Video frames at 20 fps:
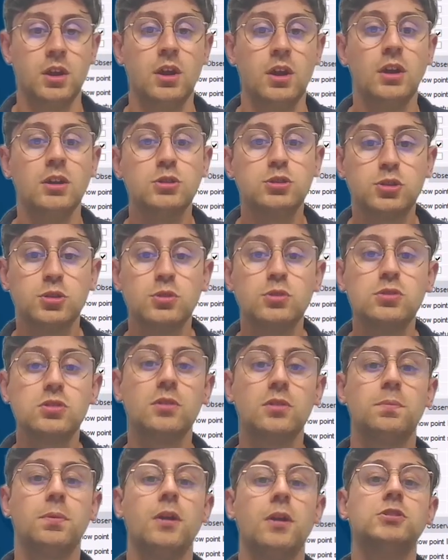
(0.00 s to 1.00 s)
Choose
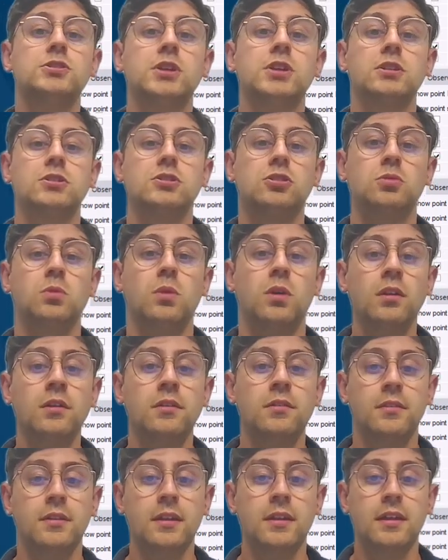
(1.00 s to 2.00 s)
the project you want,
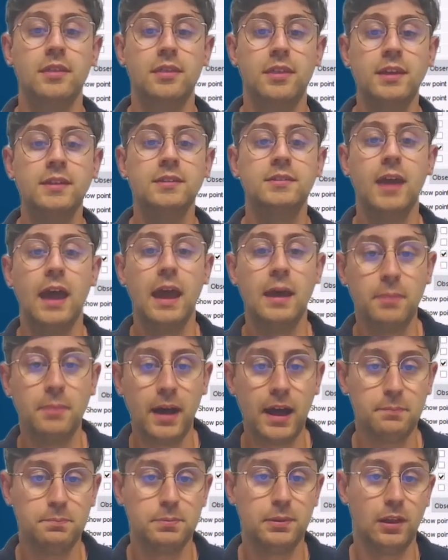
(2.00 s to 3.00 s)
then tap
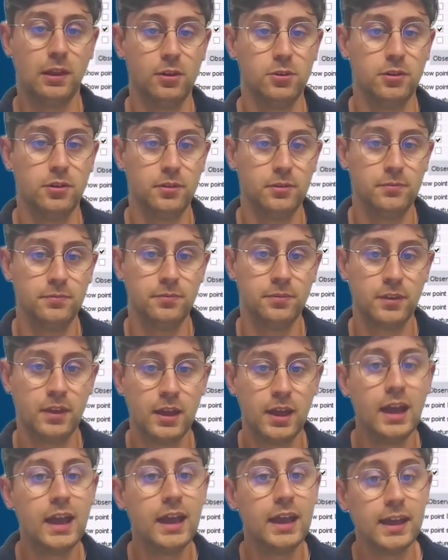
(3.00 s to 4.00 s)
Upload.
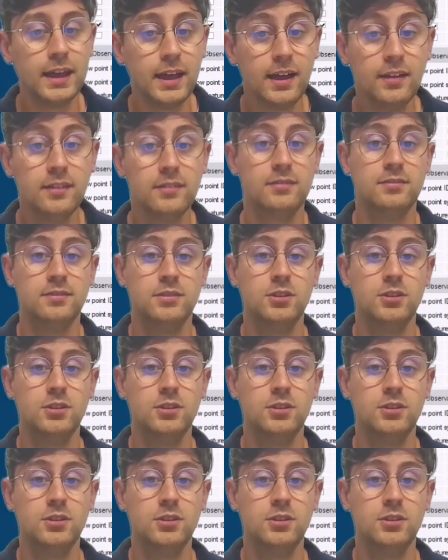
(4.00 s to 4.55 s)
Here, you